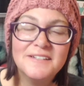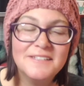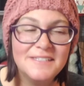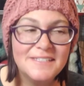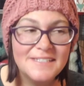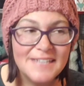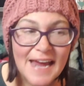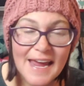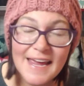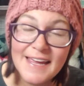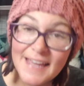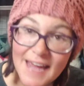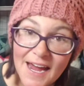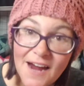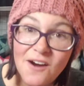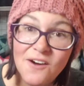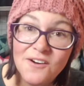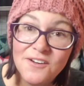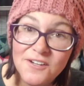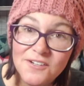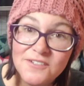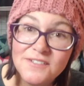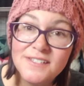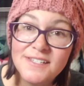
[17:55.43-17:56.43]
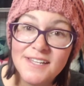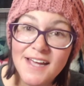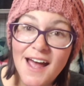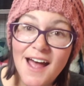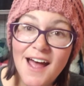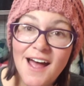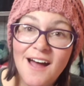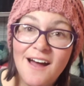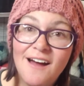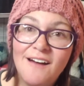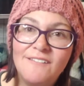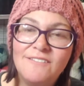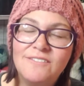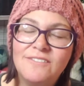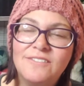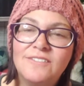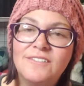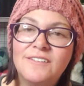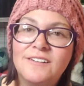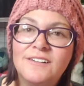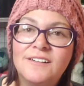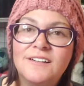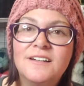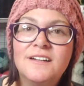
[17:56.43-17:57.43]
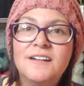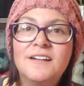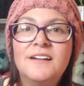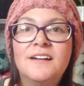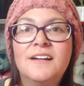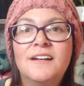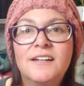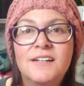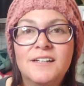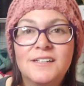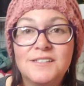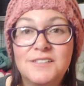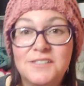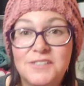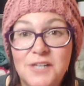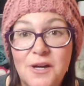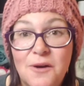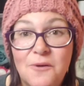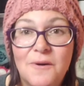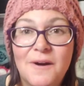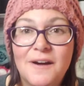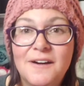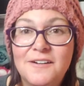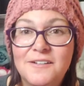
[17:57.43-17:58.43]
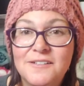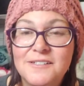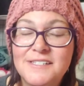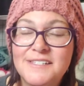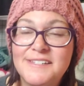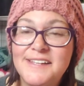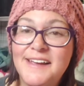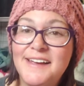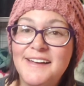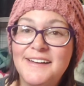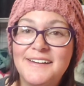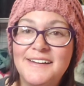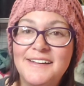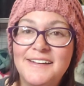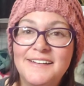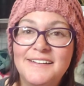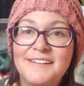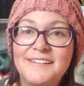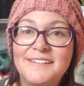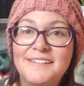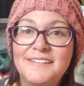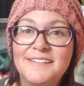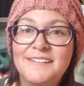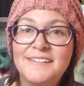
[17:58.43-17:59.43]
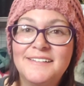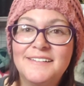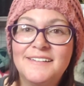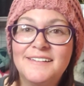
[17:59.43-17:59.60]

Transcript: Take care of yourself. Show understanding.